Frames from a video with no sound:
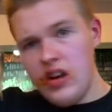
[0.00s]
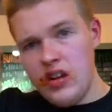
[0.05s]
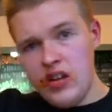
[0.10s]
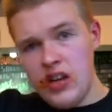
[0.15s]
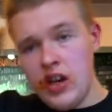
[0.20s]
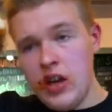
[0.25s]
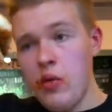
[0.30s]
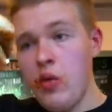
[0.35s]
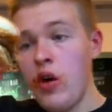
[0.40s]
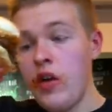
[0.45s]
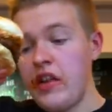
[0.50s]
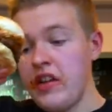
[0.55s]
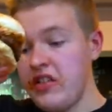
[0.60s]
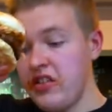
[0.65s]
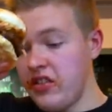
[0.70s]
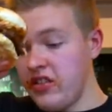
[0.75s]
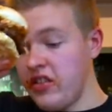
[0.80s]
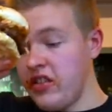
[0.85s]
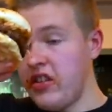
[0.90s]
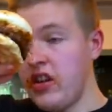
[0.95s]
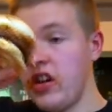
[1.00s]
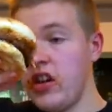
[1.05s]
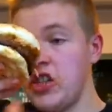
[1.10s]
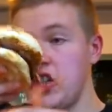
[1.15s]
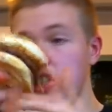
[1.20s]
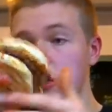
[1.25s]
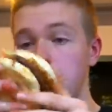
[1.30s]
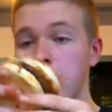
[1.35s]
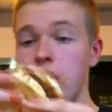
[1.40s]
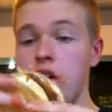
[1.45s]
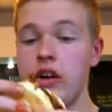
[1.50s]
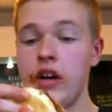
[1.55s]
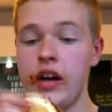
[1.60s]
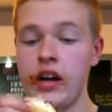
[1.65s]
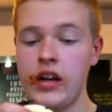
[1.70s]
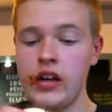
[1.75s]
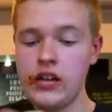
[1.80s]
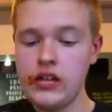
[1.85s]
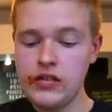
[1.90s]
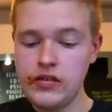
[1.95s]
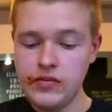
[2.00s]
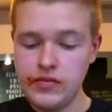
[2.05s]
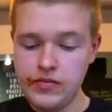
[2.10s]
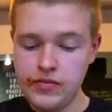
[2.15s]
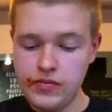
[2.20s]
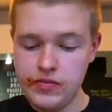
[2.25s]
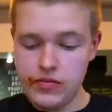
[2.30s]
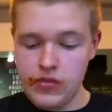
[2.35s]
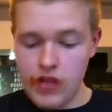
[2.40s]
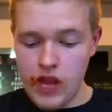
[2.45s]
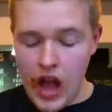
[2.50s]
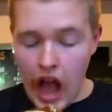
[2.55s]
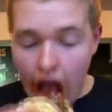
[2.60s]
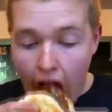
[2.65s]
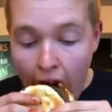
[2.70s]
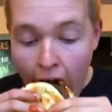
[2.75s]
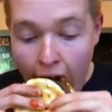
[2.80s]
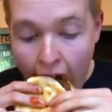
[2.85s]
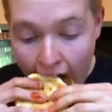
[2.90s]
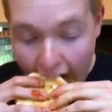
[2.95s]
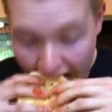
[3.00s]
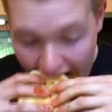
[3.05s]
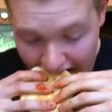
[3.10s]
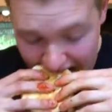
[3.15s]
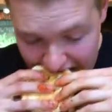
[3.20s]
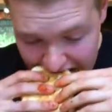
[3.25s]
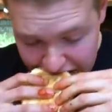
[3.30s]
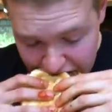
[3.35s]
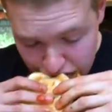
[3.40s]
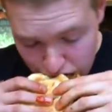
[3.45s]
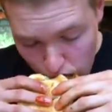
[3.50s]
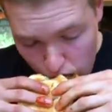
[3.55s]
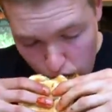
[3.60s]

Tell you what, this is a delicious burger and some barbecue